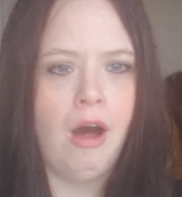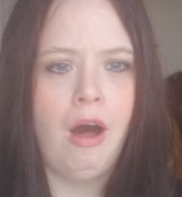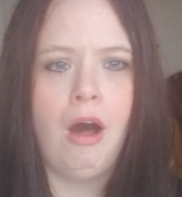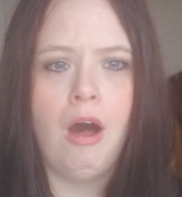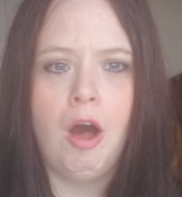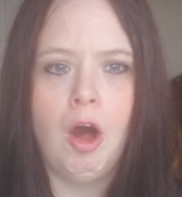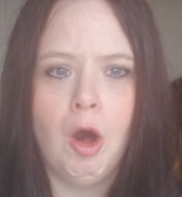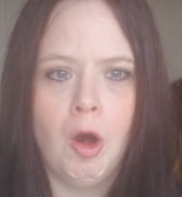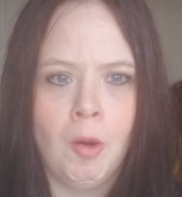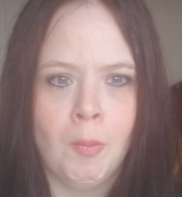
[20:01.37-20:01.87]

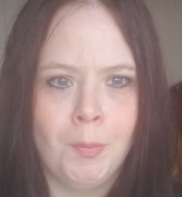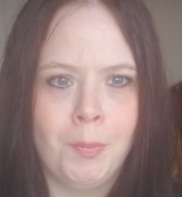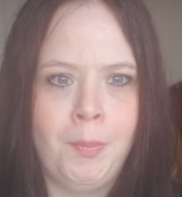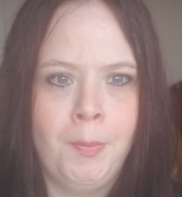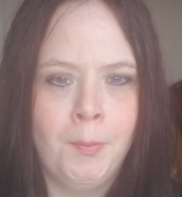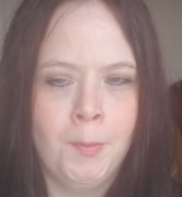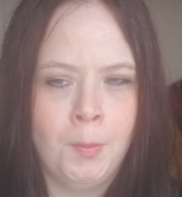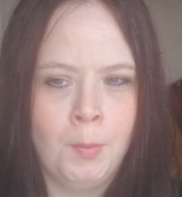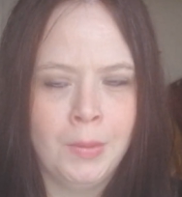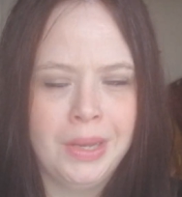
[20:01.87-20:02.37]
are
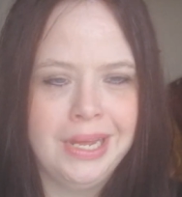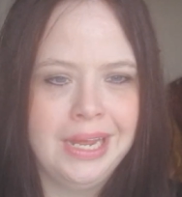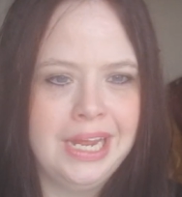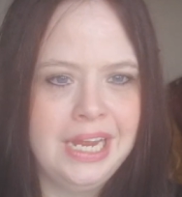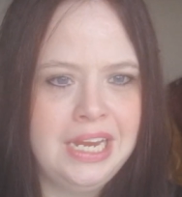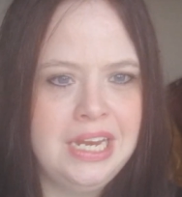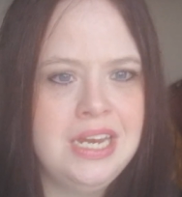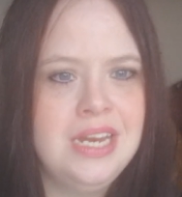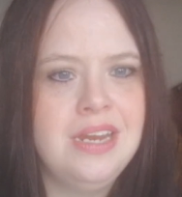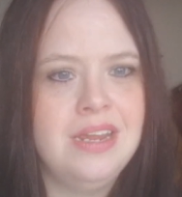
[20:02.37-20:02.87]

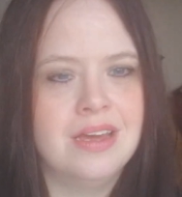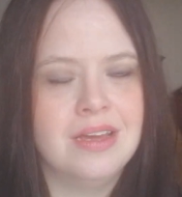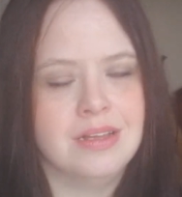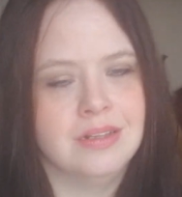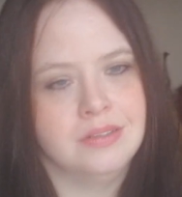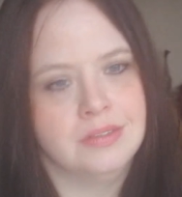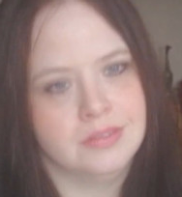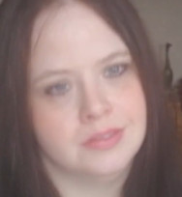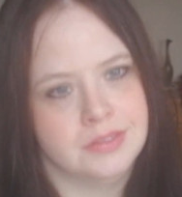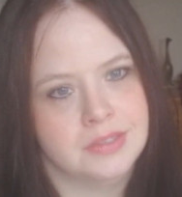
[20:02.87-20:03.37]

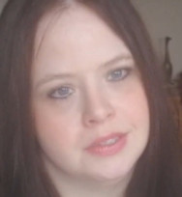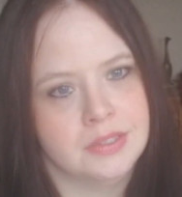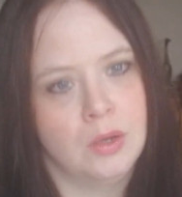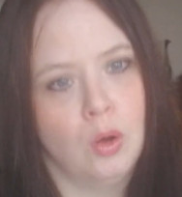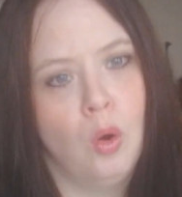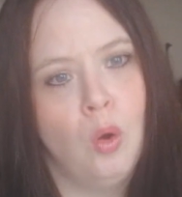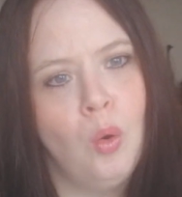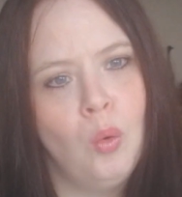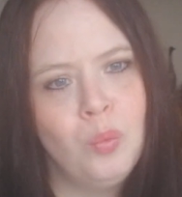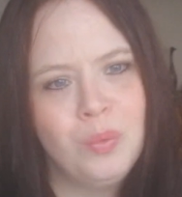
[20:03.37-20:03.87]
opinions.
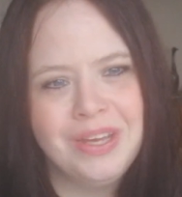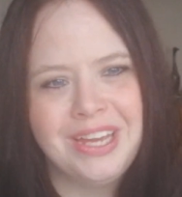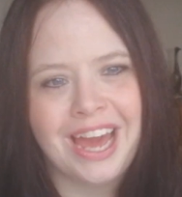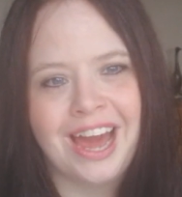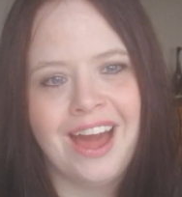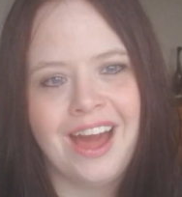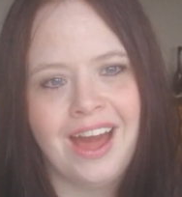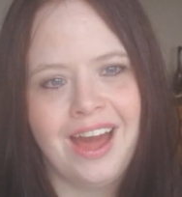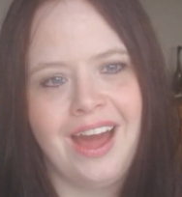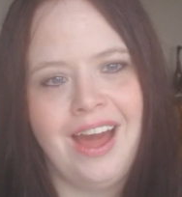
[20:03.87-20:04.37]
All we
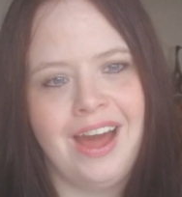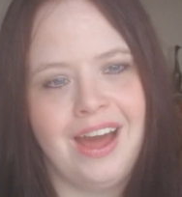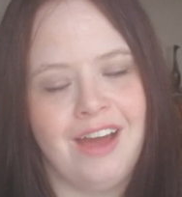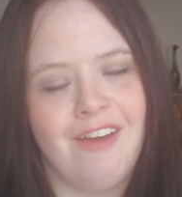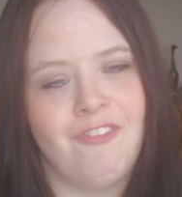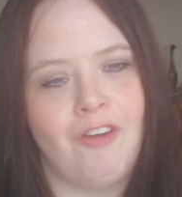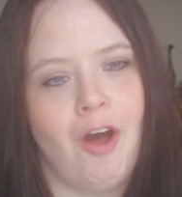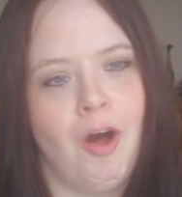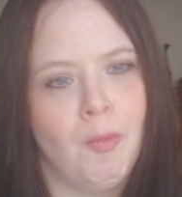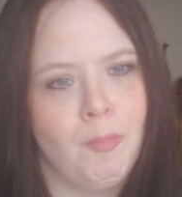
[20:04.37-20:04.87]

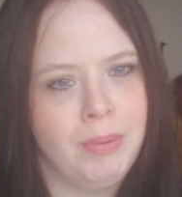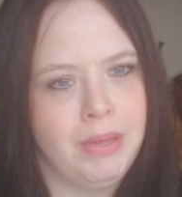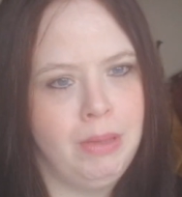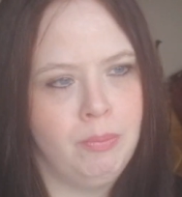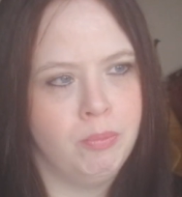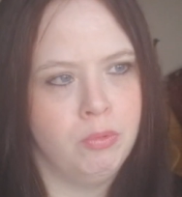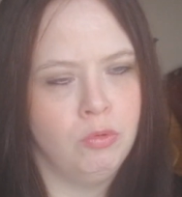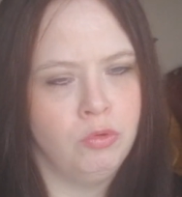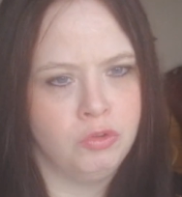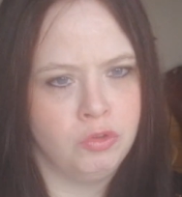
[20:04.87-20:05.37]
have are
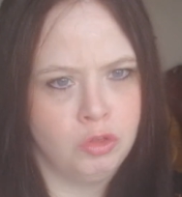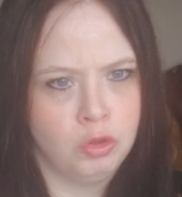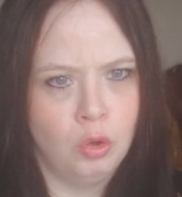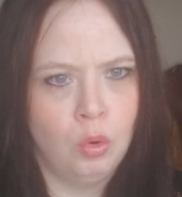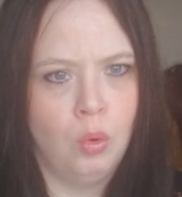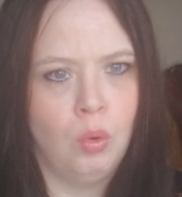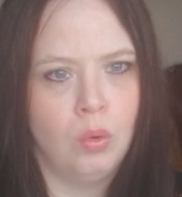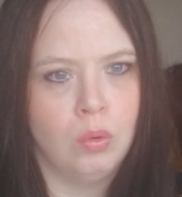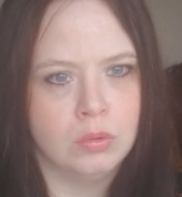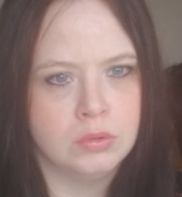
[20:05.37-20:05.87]
people's
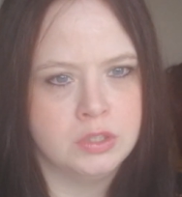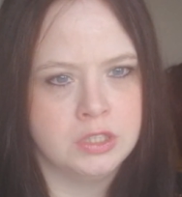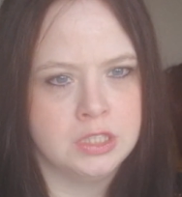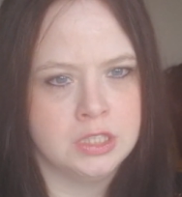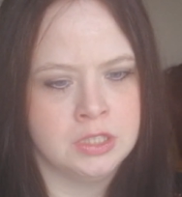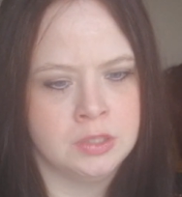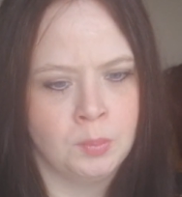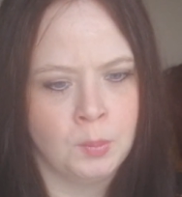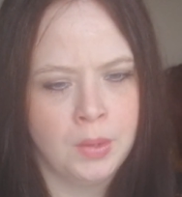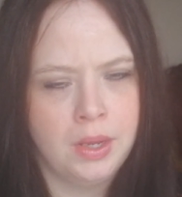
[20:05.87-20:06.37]

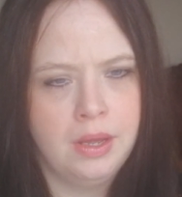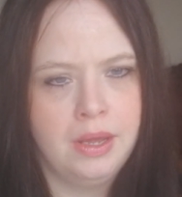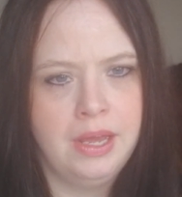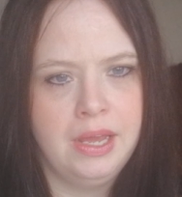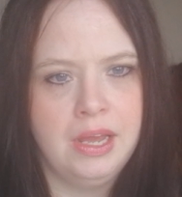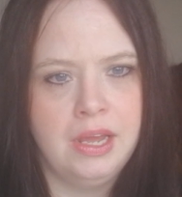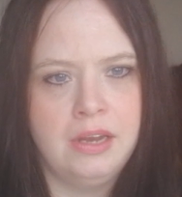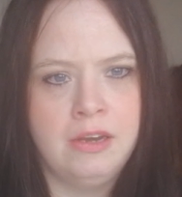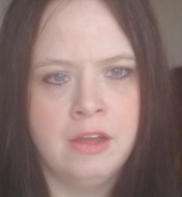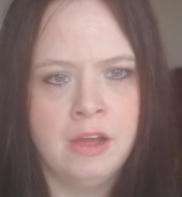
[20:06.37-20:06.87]
thoughts
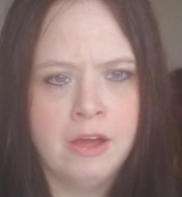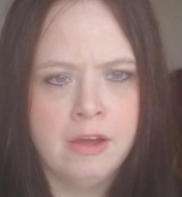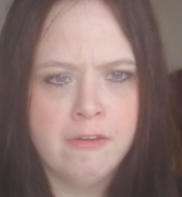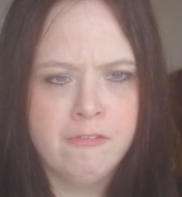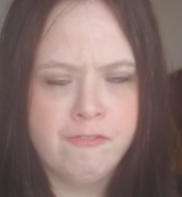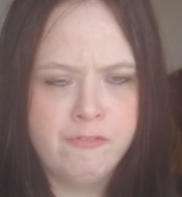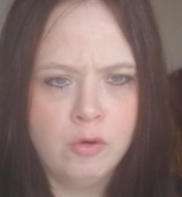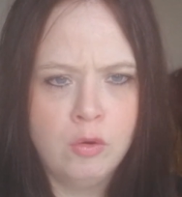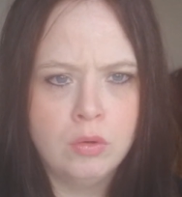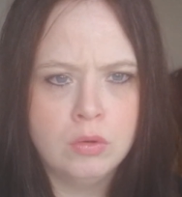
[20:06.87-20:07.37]
being
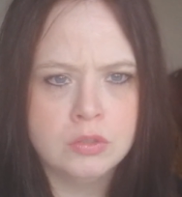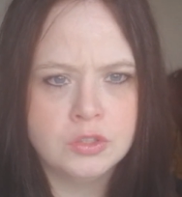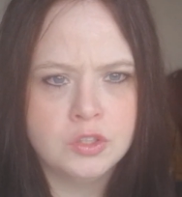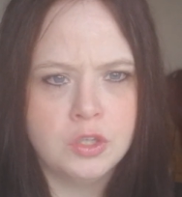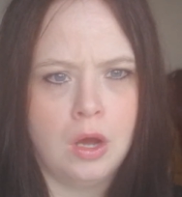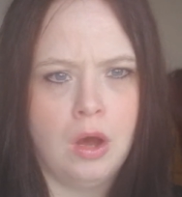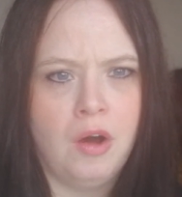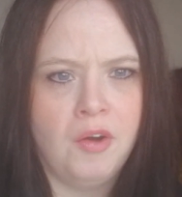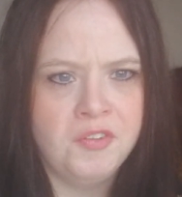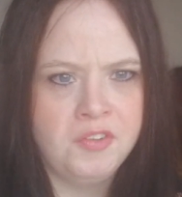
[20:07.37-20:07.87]

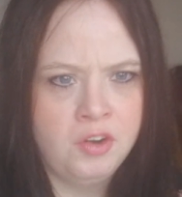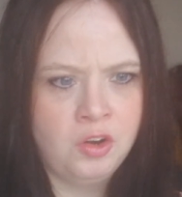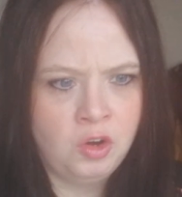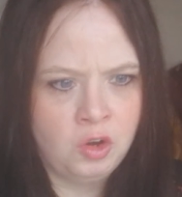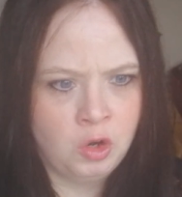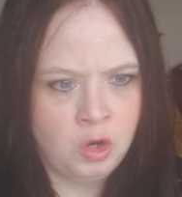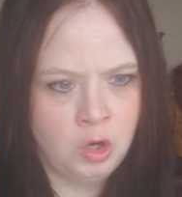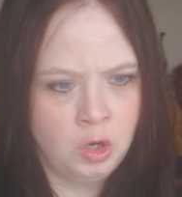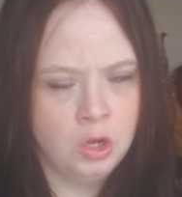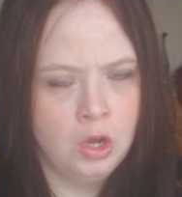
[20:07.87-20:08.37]
forced on
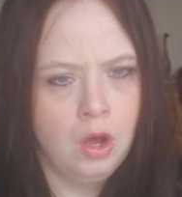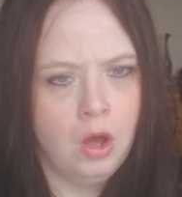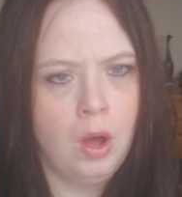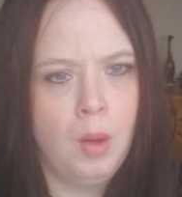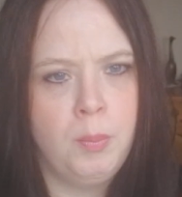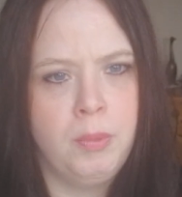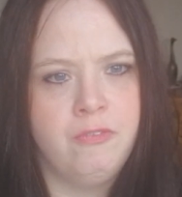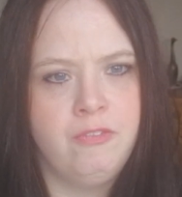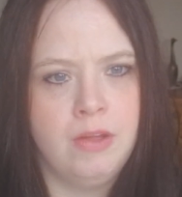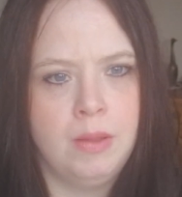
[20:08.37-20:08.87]

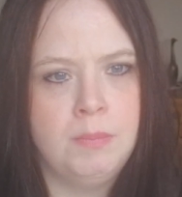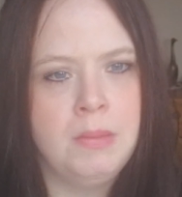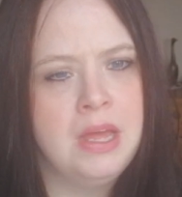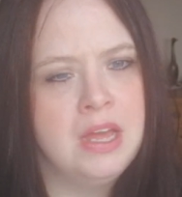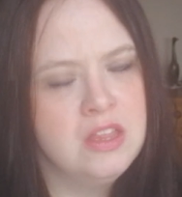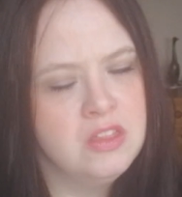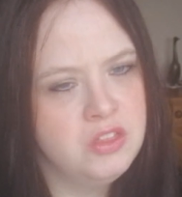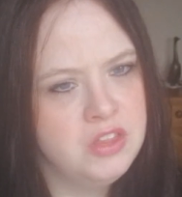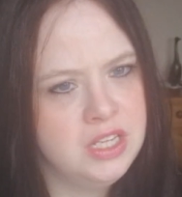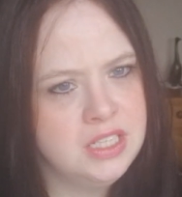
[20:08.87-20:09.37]
top of him.
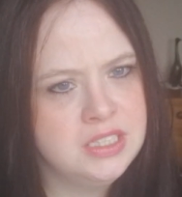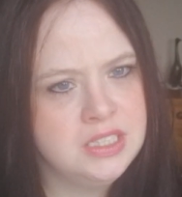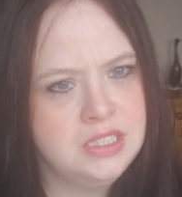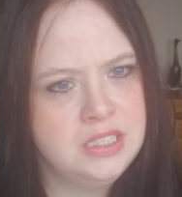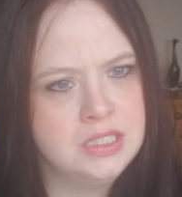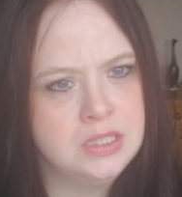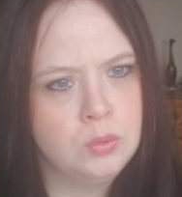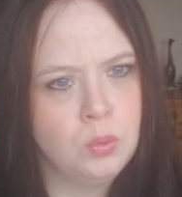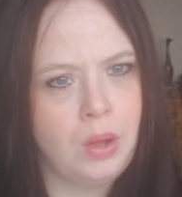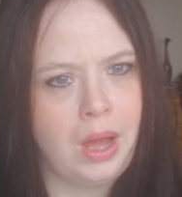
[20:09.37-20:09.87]
This
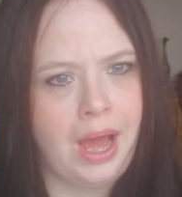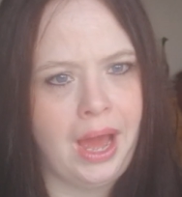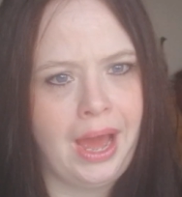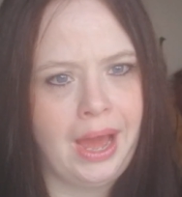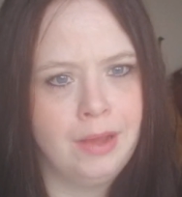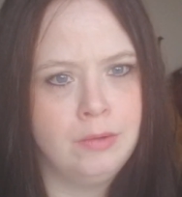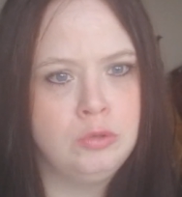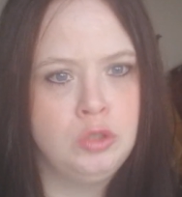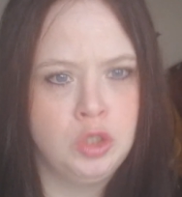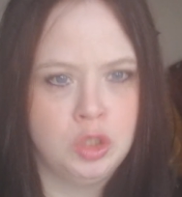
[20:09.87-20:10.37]
is
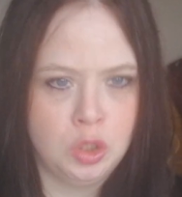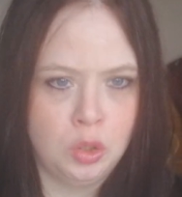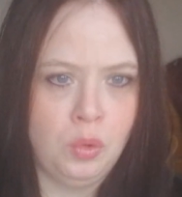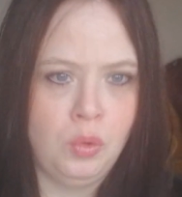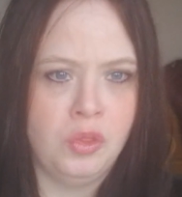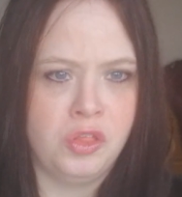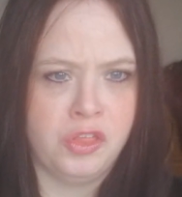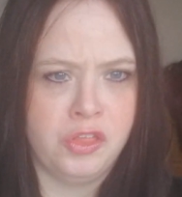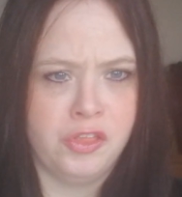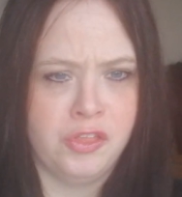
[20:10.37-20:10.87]
how
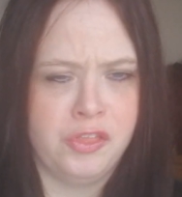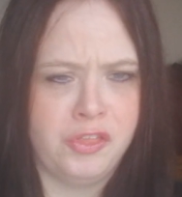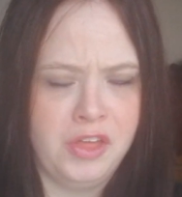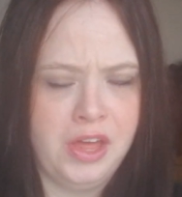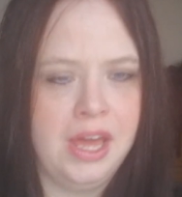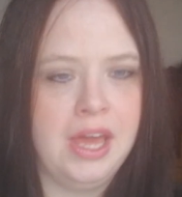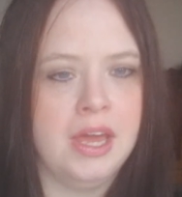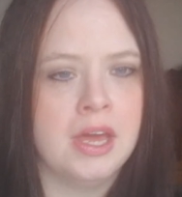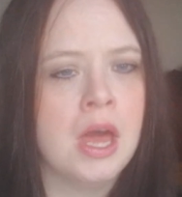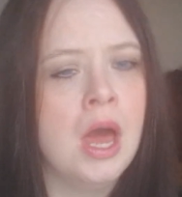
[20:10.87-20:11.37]
to
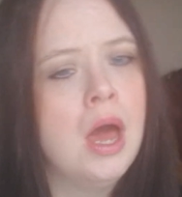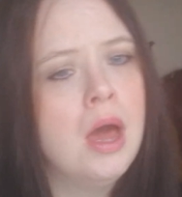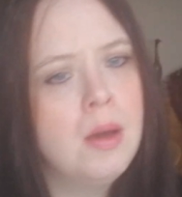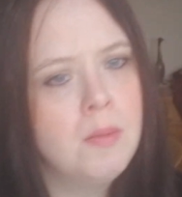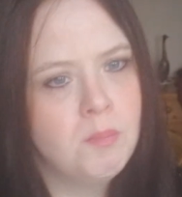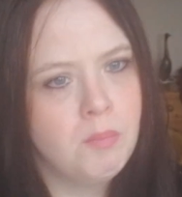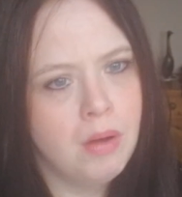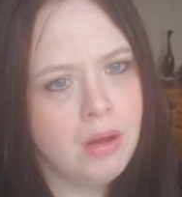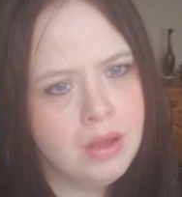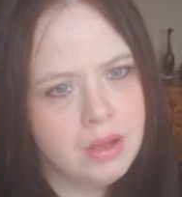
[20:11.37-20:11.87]
think.
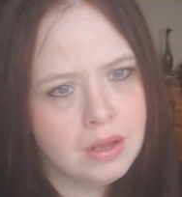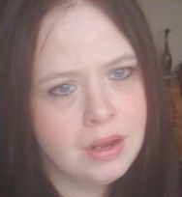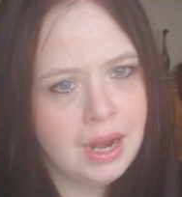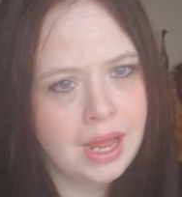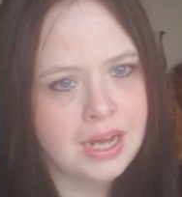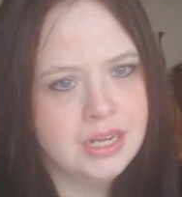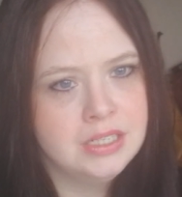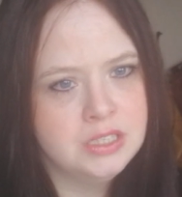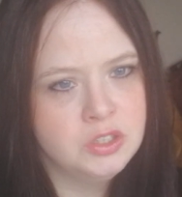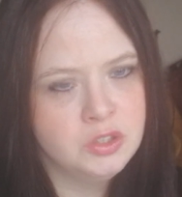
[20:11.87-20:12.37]
Michael
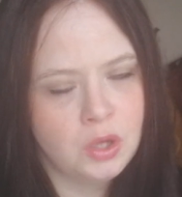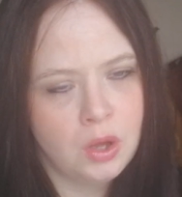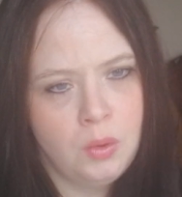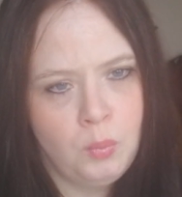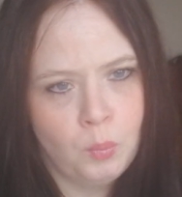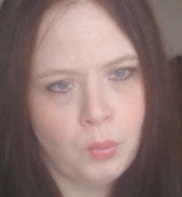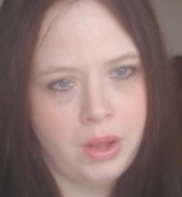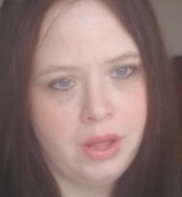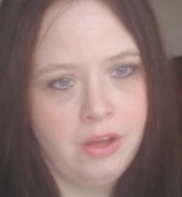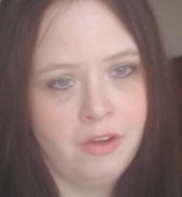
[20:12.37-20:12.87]
had his
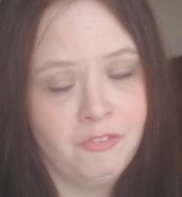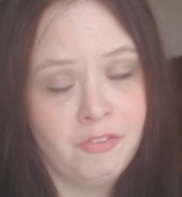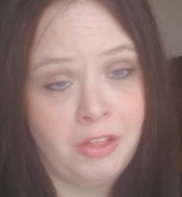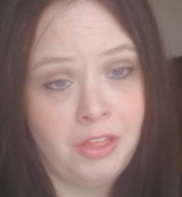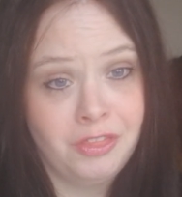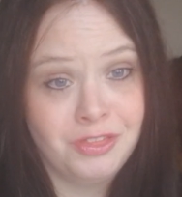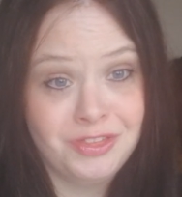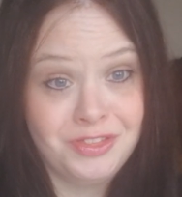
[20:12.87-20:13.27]
own way of